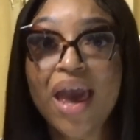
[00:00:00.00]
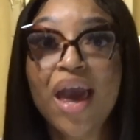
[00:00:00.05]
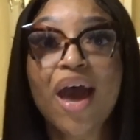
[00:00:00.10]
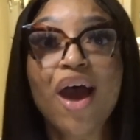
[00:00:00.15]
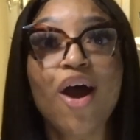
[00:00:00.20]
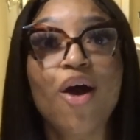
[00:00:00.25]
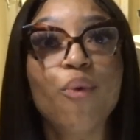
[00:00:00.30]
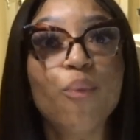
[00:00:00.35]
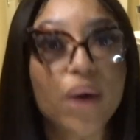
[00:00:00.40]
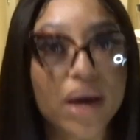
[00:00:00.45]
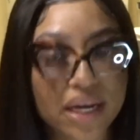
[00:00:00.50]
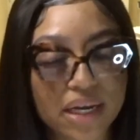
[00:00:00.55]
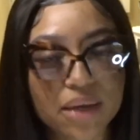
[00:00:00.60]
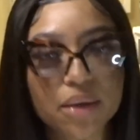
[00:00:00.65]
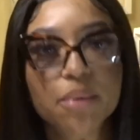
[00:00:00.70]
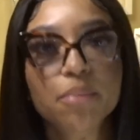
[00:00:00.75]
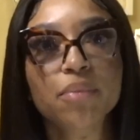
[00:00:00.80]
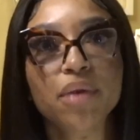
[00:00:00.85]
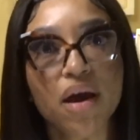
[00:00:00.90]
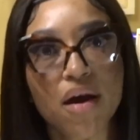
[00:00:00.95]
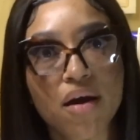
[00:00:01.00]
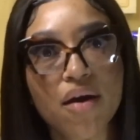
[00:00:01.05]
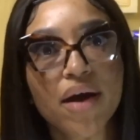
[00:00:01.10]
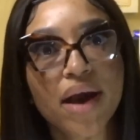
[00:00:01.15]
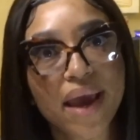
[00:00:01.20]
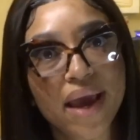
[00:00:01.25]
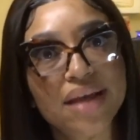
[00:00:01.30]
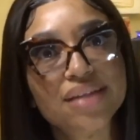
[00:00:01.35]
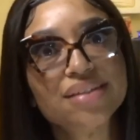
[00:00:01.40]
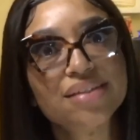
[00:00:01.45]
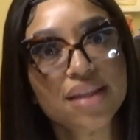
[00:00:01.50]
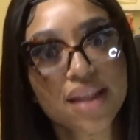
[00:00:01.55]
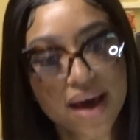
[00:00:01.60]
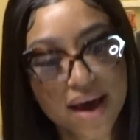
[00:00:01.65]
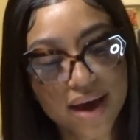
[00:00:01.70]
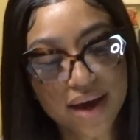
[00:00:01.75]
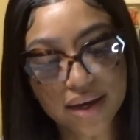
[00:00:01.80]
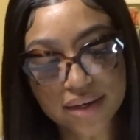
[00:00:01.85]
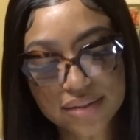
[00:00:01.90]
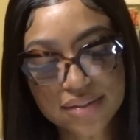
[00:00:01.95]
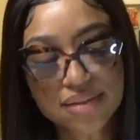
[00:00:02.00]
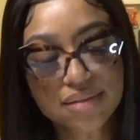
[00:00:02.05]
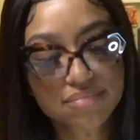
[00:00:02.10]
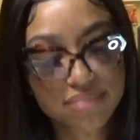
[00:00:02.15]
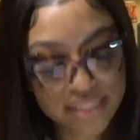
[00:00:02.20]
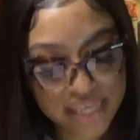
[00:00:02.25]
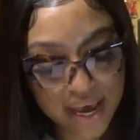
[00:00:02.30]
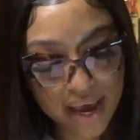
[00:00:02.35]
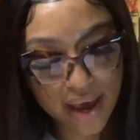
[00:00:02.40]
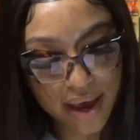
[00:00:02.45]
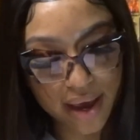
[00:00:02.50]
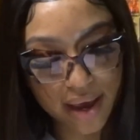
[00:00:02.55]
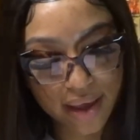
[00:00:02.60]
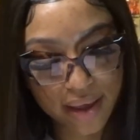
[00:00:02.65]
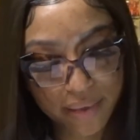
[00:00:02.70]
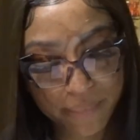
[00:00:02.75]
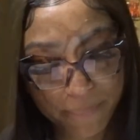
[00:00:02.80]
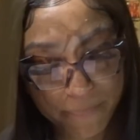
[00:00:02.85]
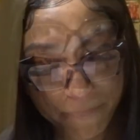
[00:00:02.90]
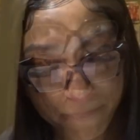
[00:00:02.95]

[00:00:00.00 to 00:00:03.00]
of waiting in them long lines. I'm tired.